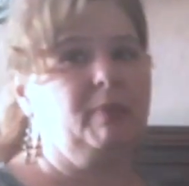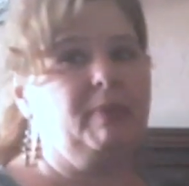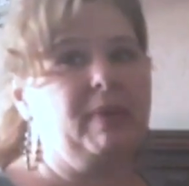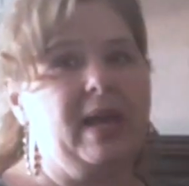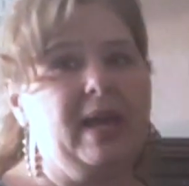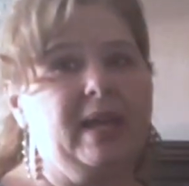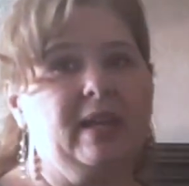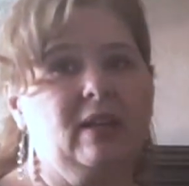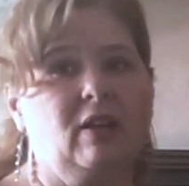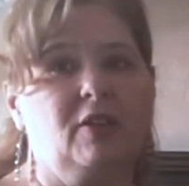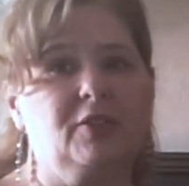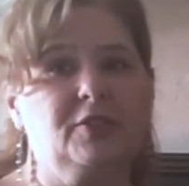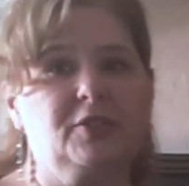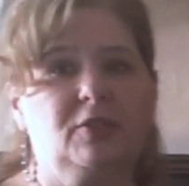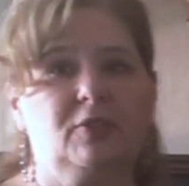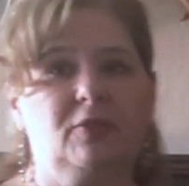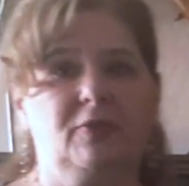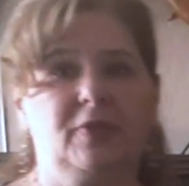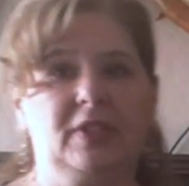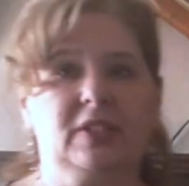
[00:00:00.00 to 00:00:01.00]
bag. It
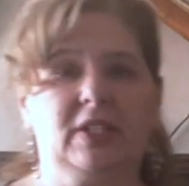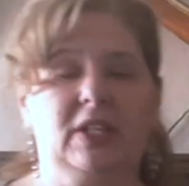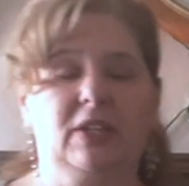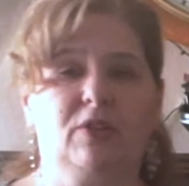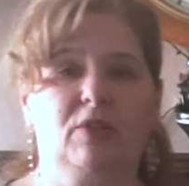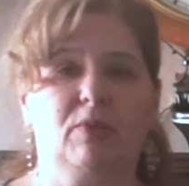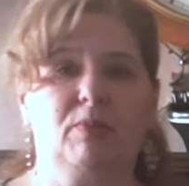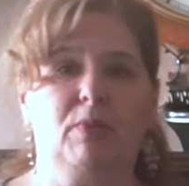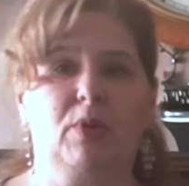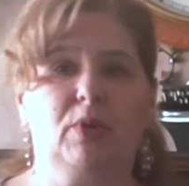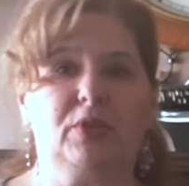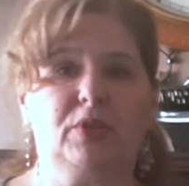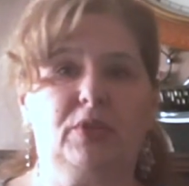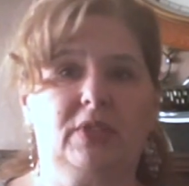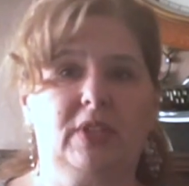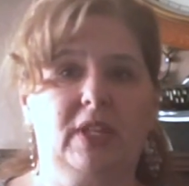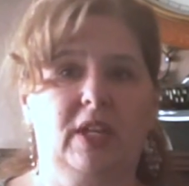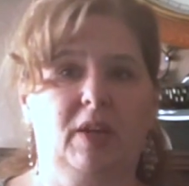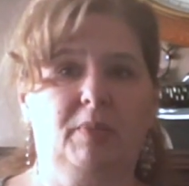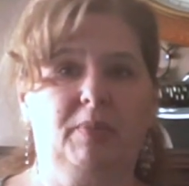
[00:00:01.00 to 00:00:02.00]
also fits under
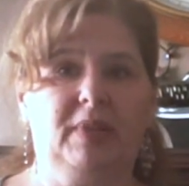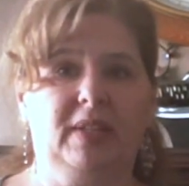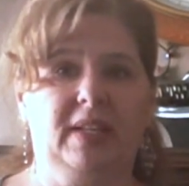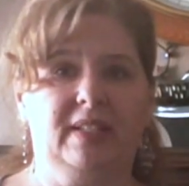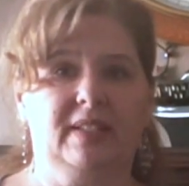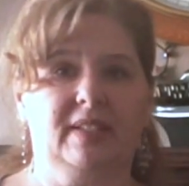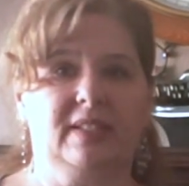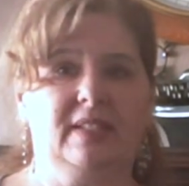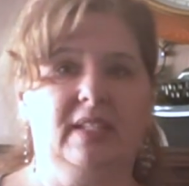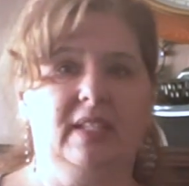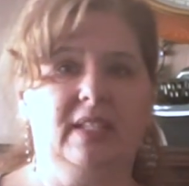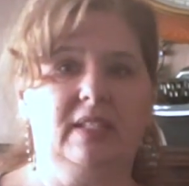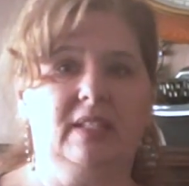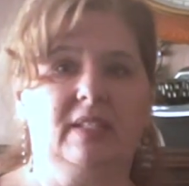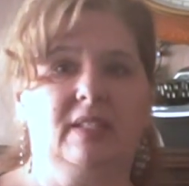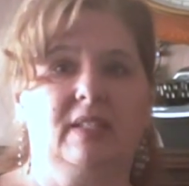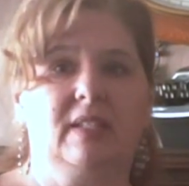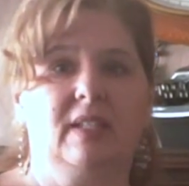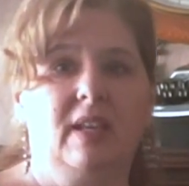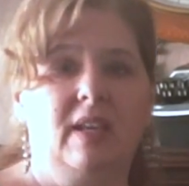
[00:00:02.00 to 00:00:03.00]
most airplane
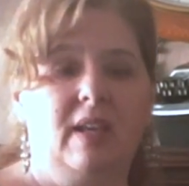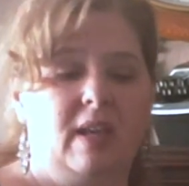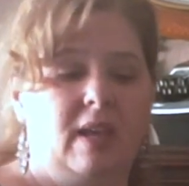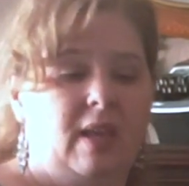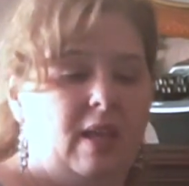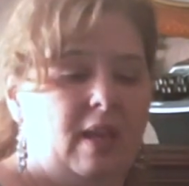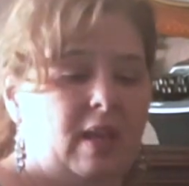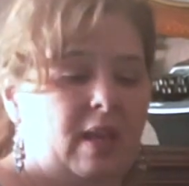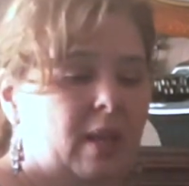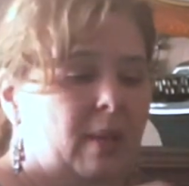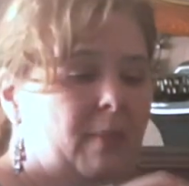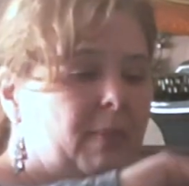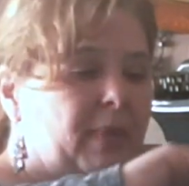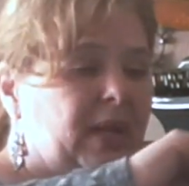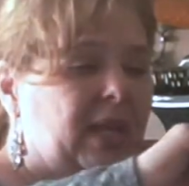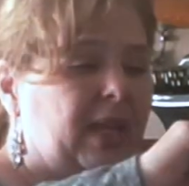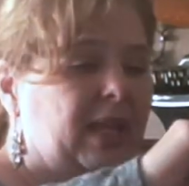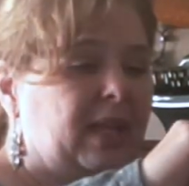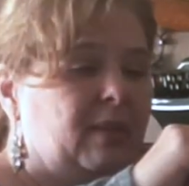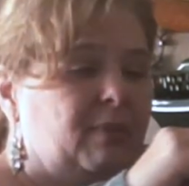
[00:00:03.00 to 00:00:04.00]
seats, but
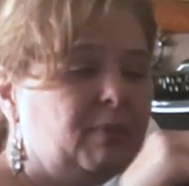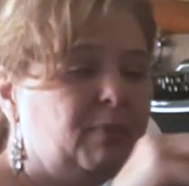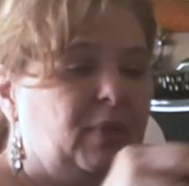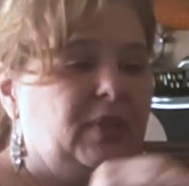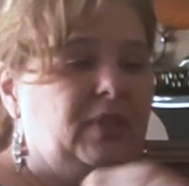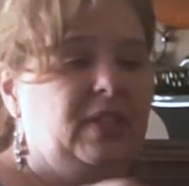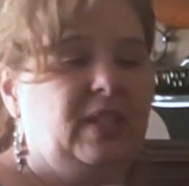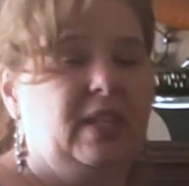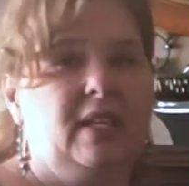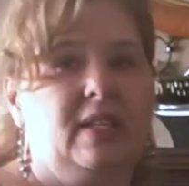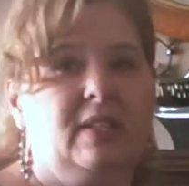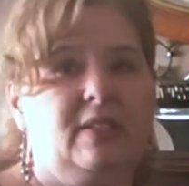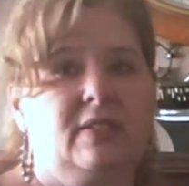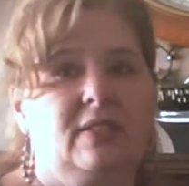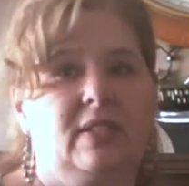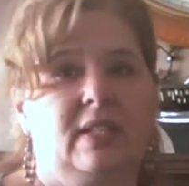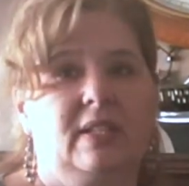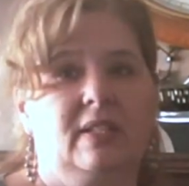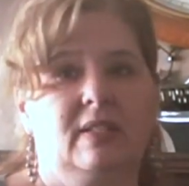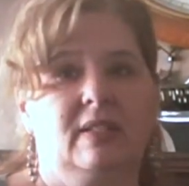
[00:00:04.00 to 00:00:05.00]
I can put
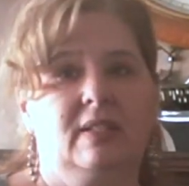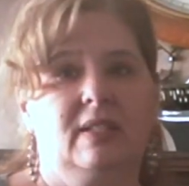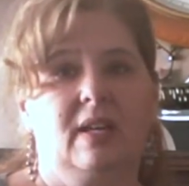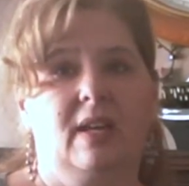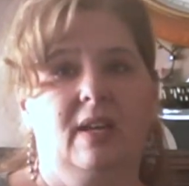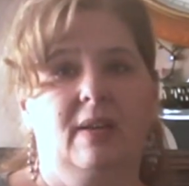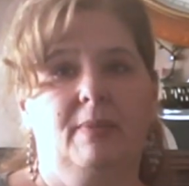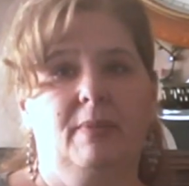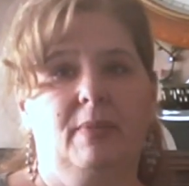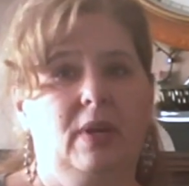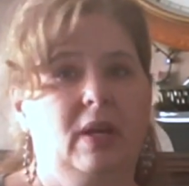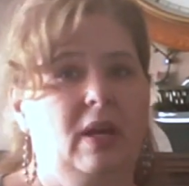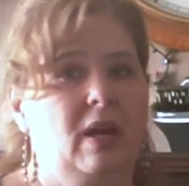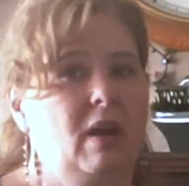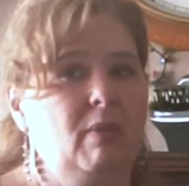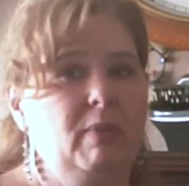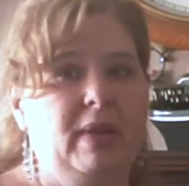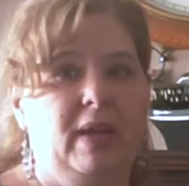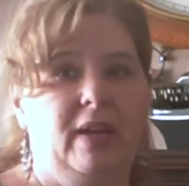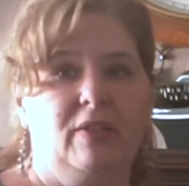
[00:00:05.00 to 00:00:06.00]
this and um,
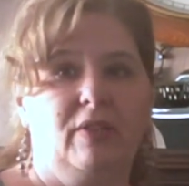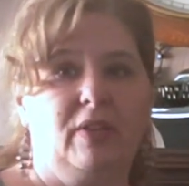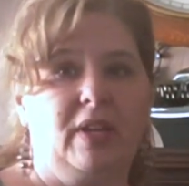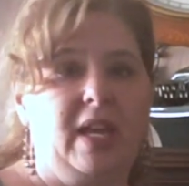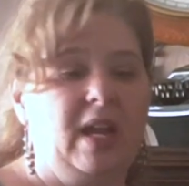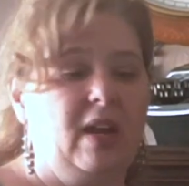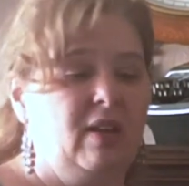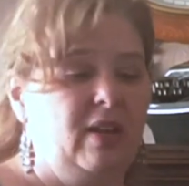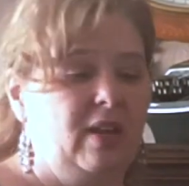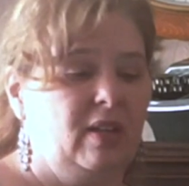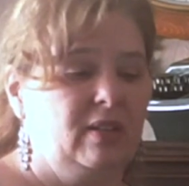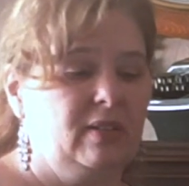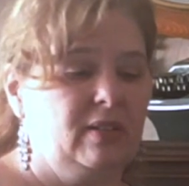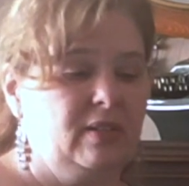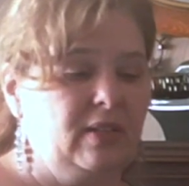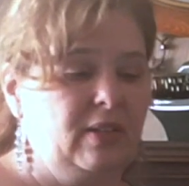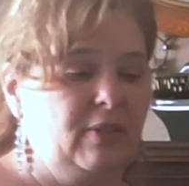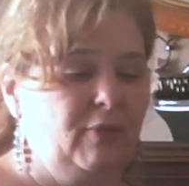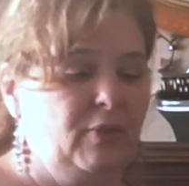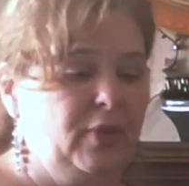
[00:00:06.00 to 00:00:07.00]
all my other carry-on
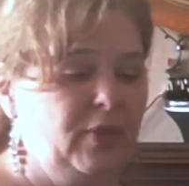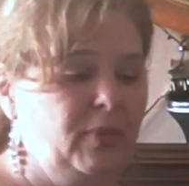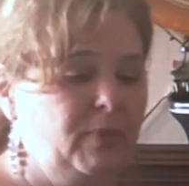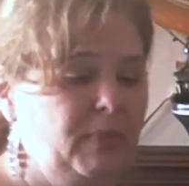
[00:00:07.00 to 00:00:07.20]
stuff with